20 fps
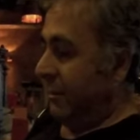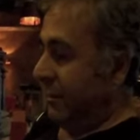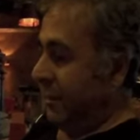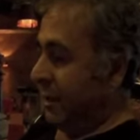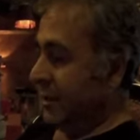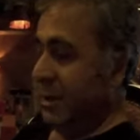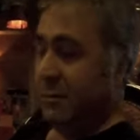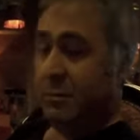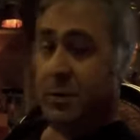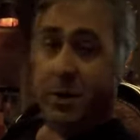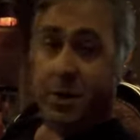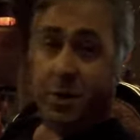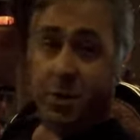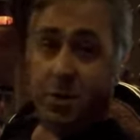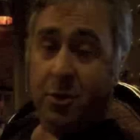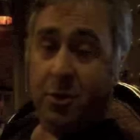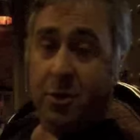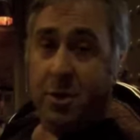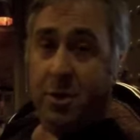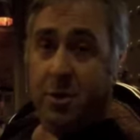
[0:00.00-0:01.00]
What I'm going to
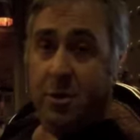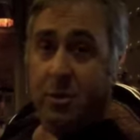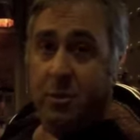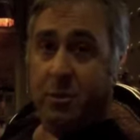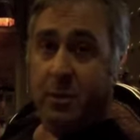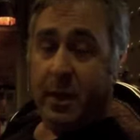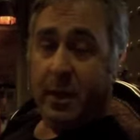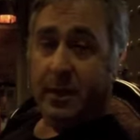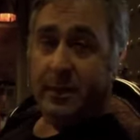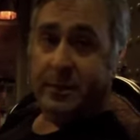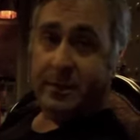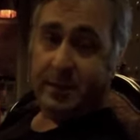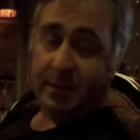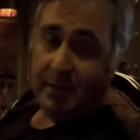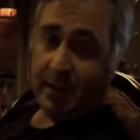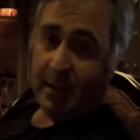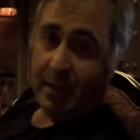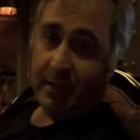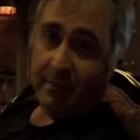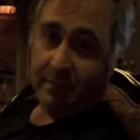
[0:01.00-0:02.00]
show you is
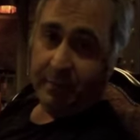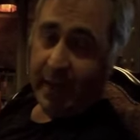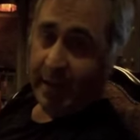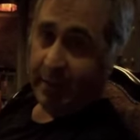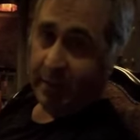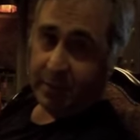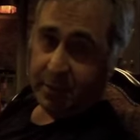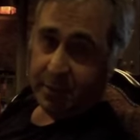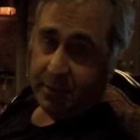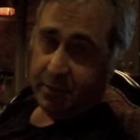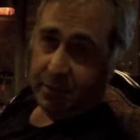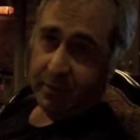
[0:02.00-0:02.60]
another